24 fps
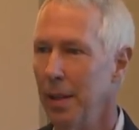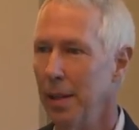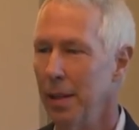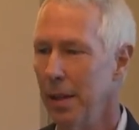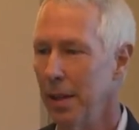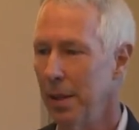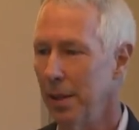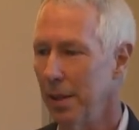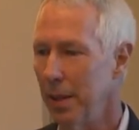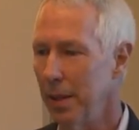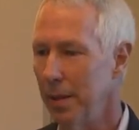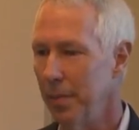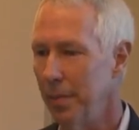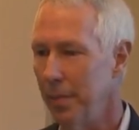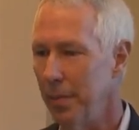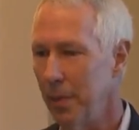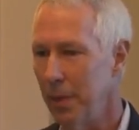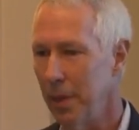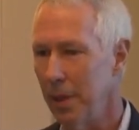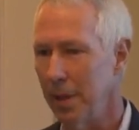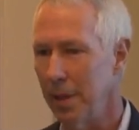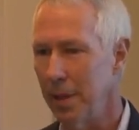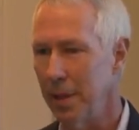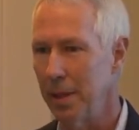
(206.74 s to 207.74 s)

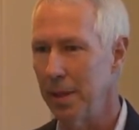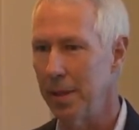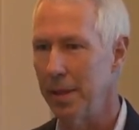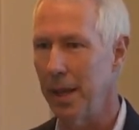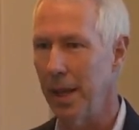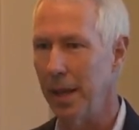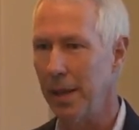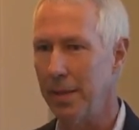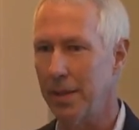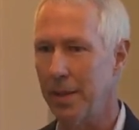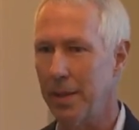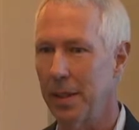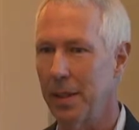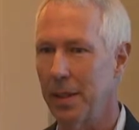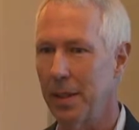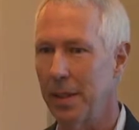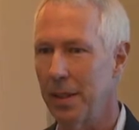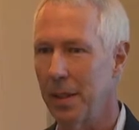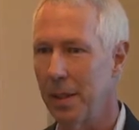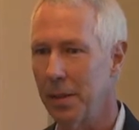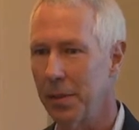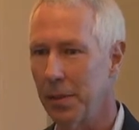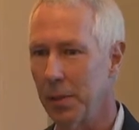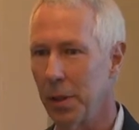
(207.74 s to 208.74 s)
the text
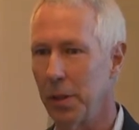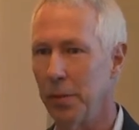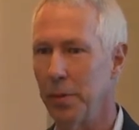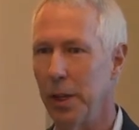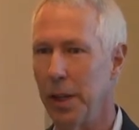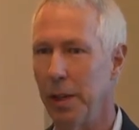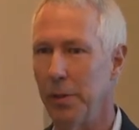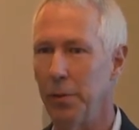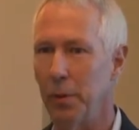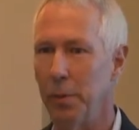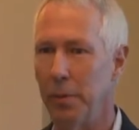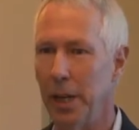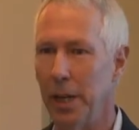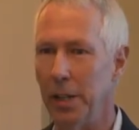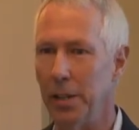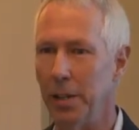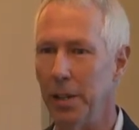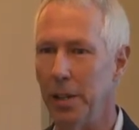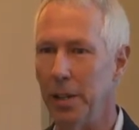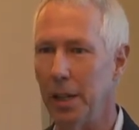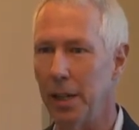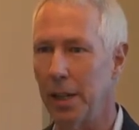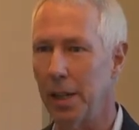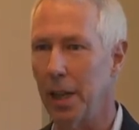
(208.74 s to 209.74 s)
survey
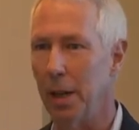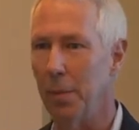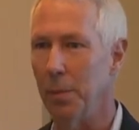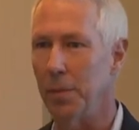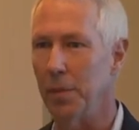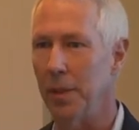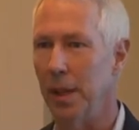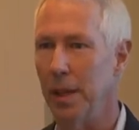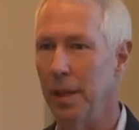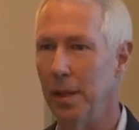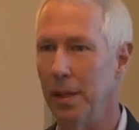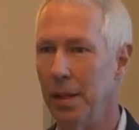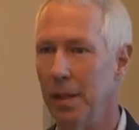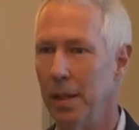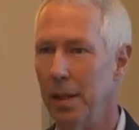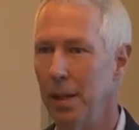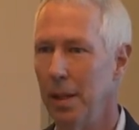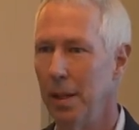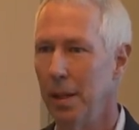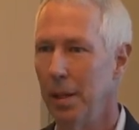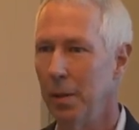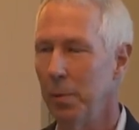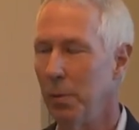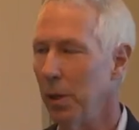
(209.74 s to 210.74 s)
information that comes in,
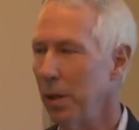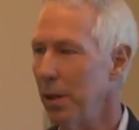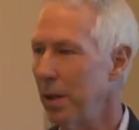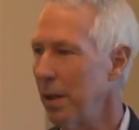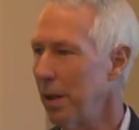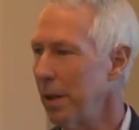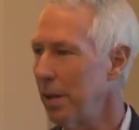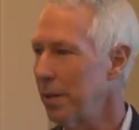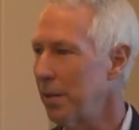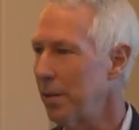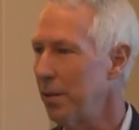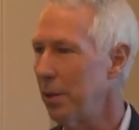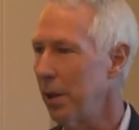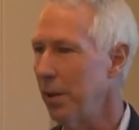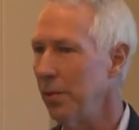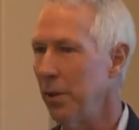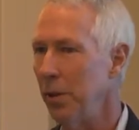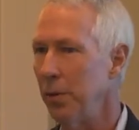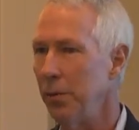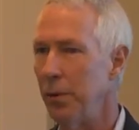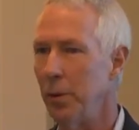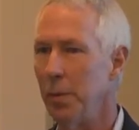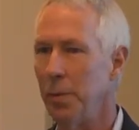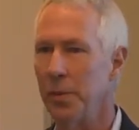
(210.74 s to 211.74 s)
whether it's
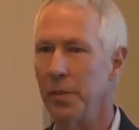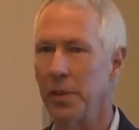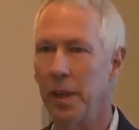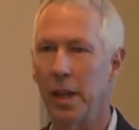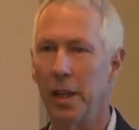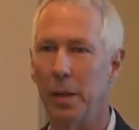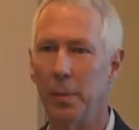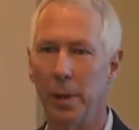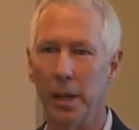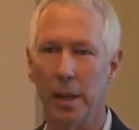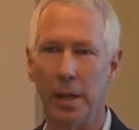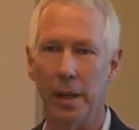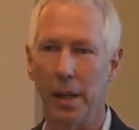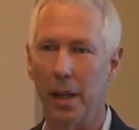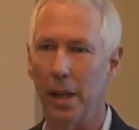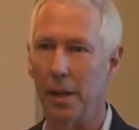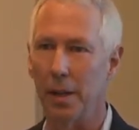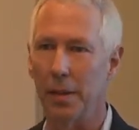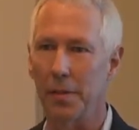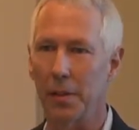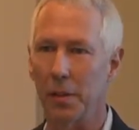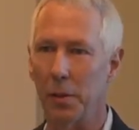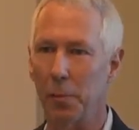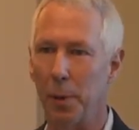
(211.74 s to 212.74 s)
driven from sentiment
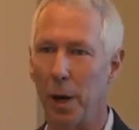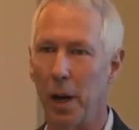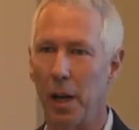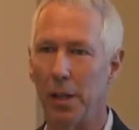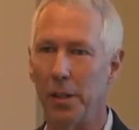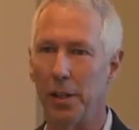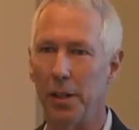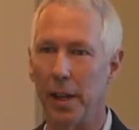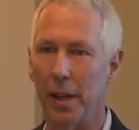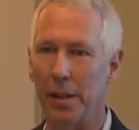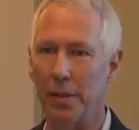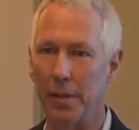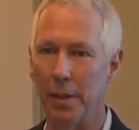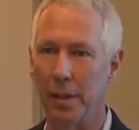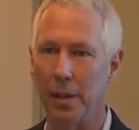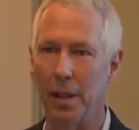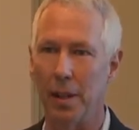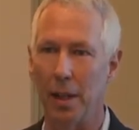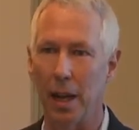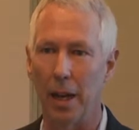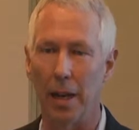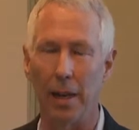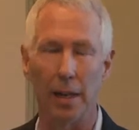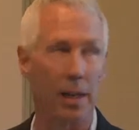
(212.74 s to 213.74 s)
analysis projects and the
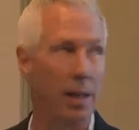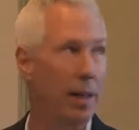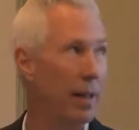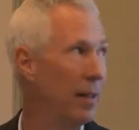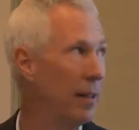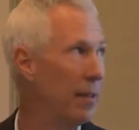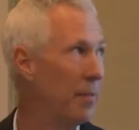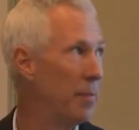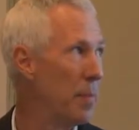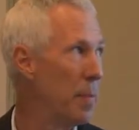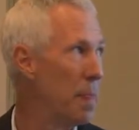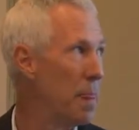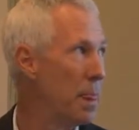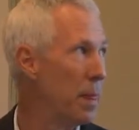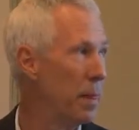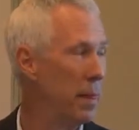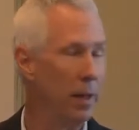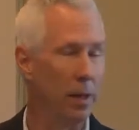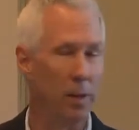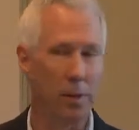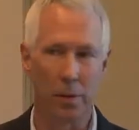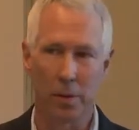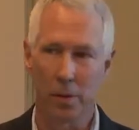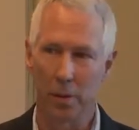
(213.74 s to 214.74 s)
like.
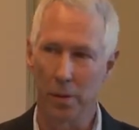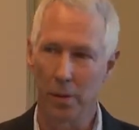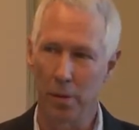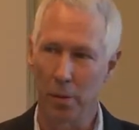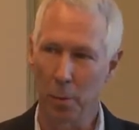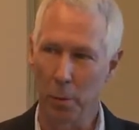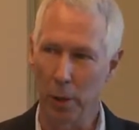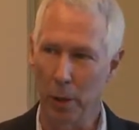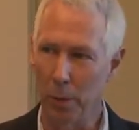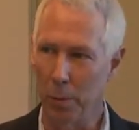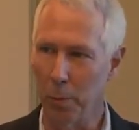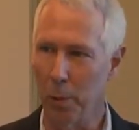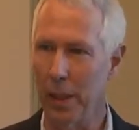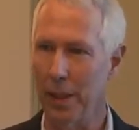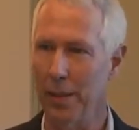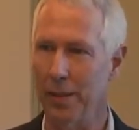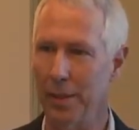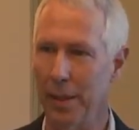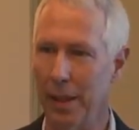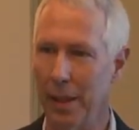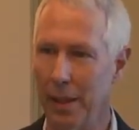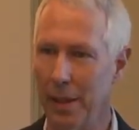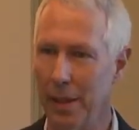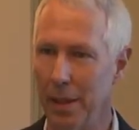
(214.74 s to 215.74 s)
We
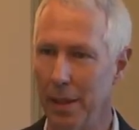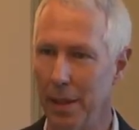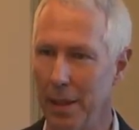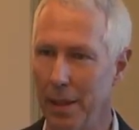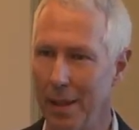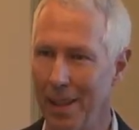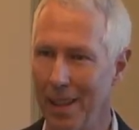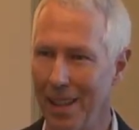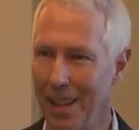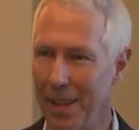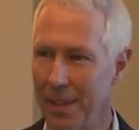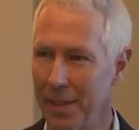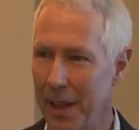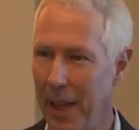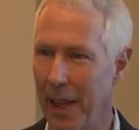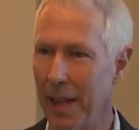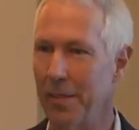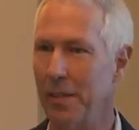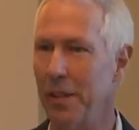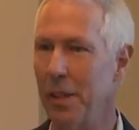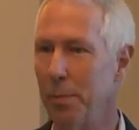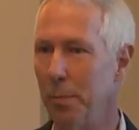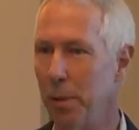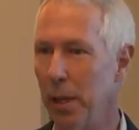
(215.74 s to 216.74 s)
see that
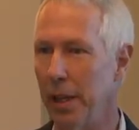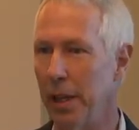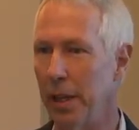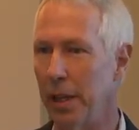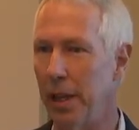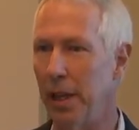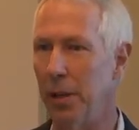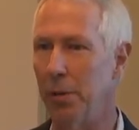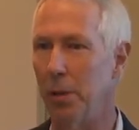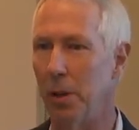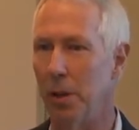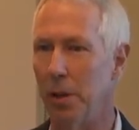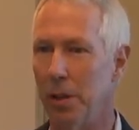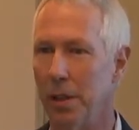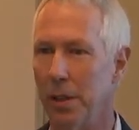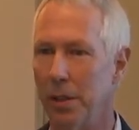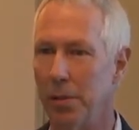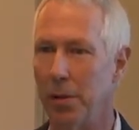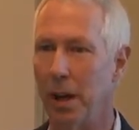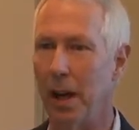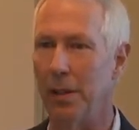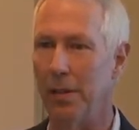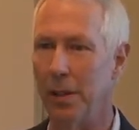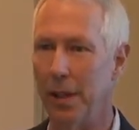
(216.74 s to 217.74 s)
SAS can play a key role in
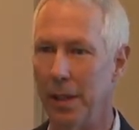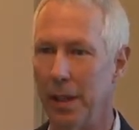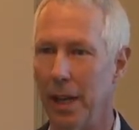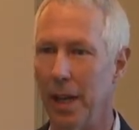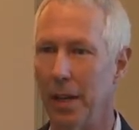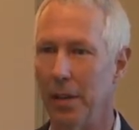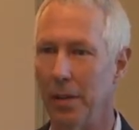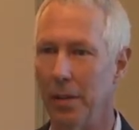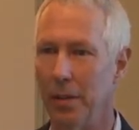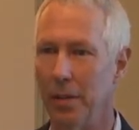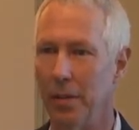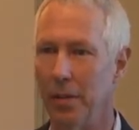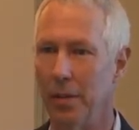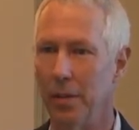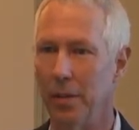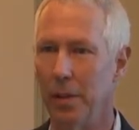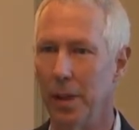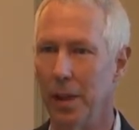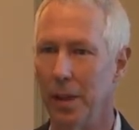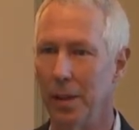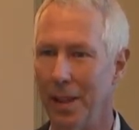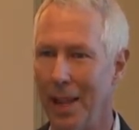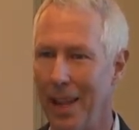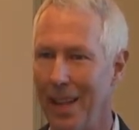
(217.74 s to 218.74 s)
driving down
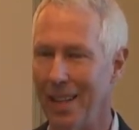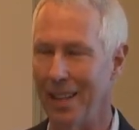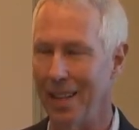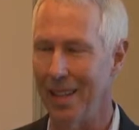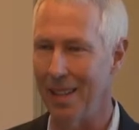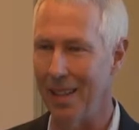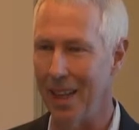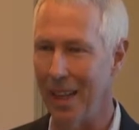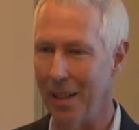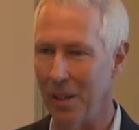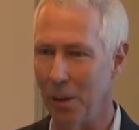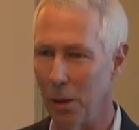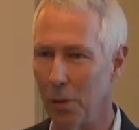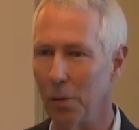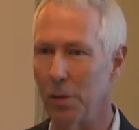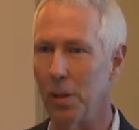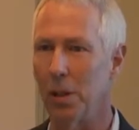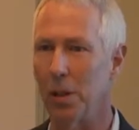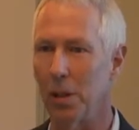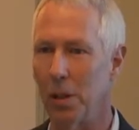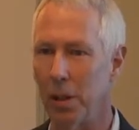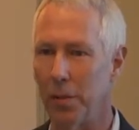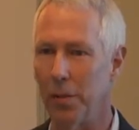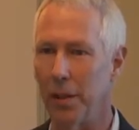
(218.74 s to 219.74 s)
that
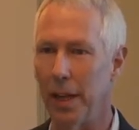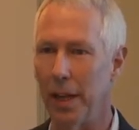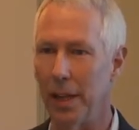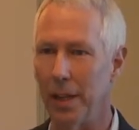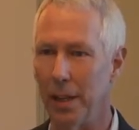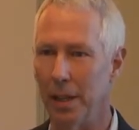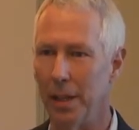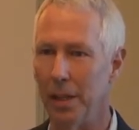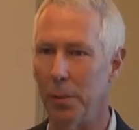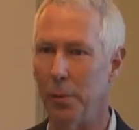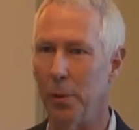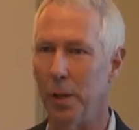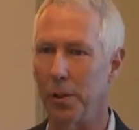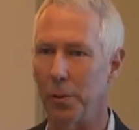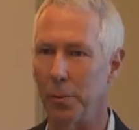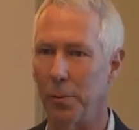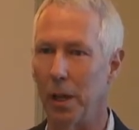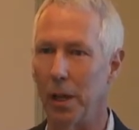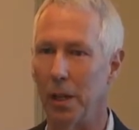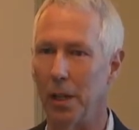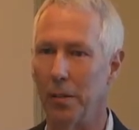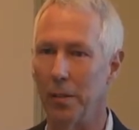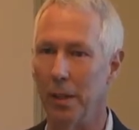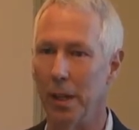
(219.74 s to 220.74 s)
overload of data into what's
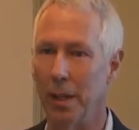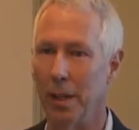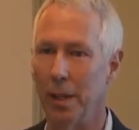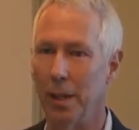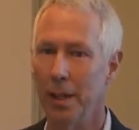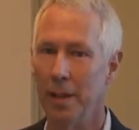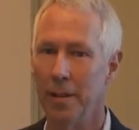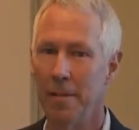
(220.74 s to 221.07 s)
relevant.